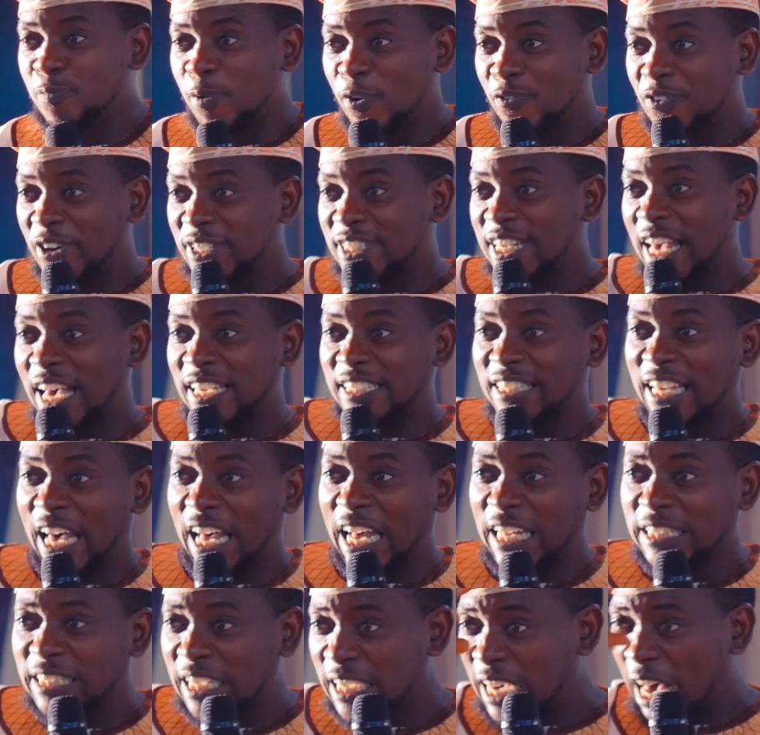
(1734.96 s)
prophesize that.
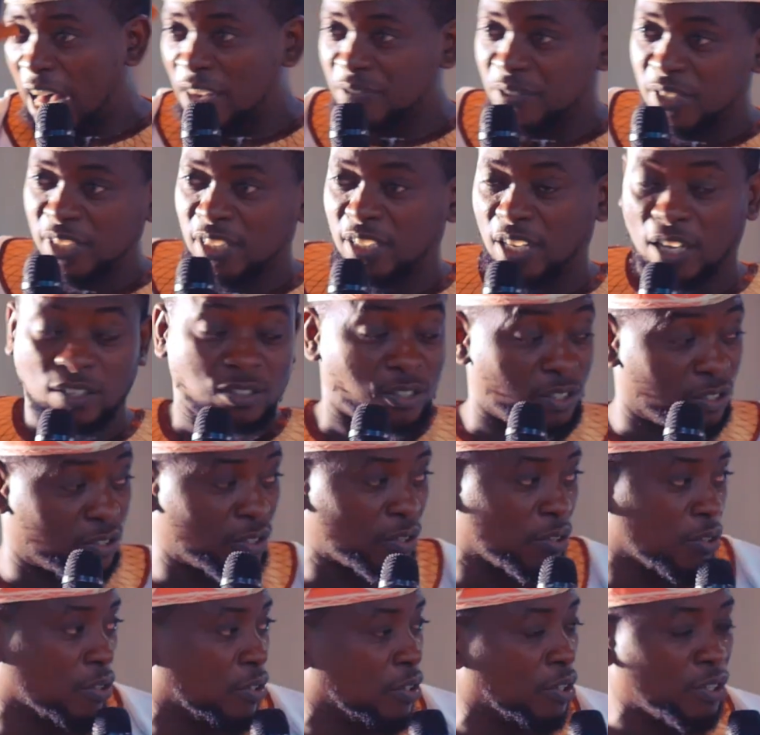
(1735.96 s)
I think I've seen that.
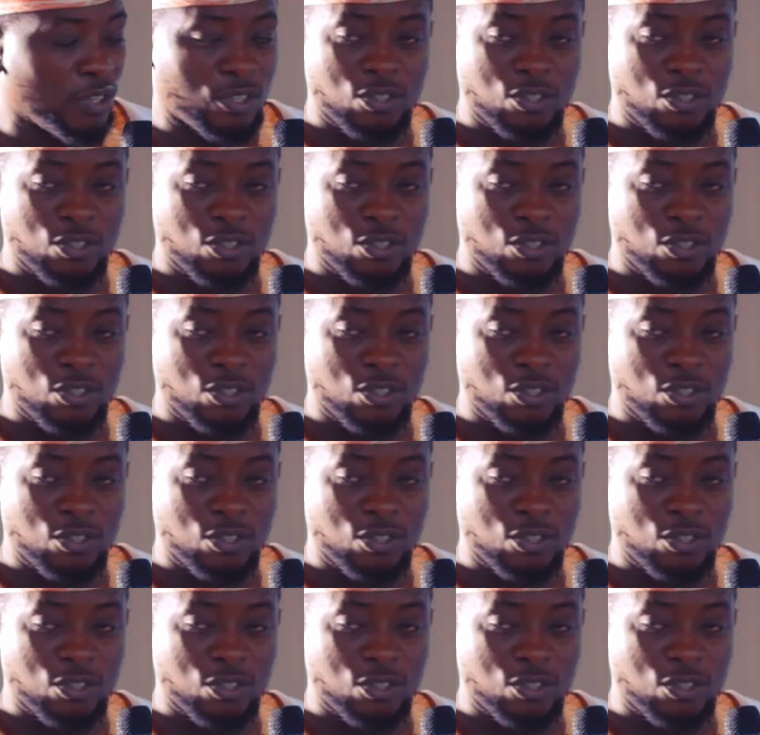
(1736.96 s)
So